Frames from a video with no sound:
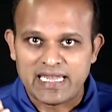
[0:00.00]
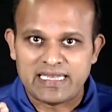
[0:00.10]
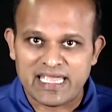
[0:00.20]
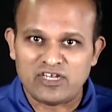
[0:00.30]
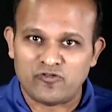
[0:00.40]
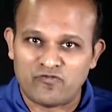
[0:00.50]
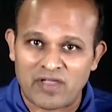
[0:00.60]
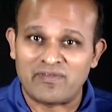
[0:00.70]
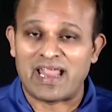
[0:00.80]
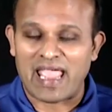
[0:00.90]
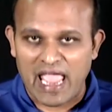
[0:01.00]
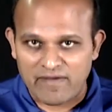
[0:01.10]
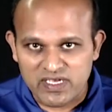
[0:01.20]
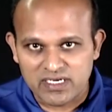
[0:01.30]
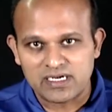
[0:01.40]
tend to favor
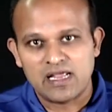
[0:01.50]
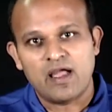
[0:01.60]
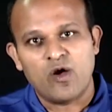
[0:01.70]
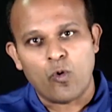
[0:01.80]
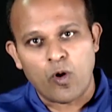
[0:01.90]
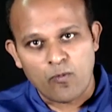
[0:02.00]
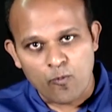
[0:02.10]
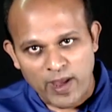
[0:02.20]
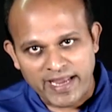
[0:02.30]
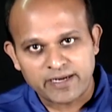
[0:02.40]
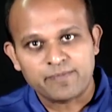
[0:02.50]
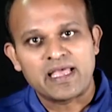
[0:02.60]
heavier weight